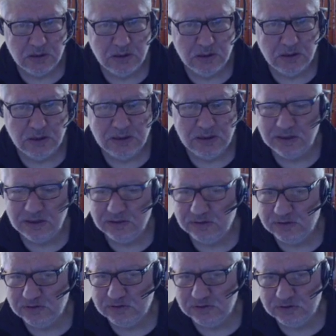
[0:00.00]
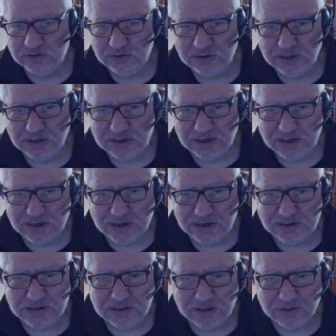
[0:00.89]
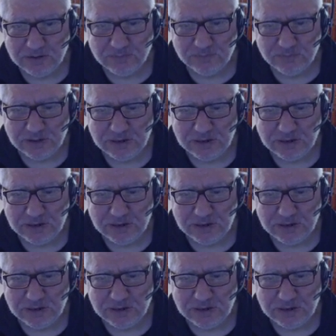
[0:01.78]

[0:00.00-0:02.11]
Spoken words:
Again, this is just to get an idea of